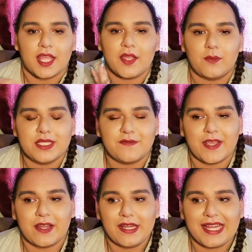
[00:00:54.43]
it was
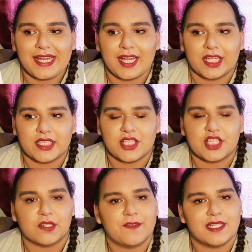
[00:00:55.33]
very
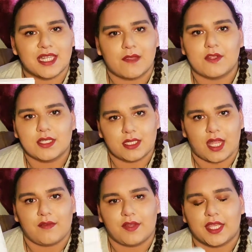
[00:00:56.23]
surface level stuff.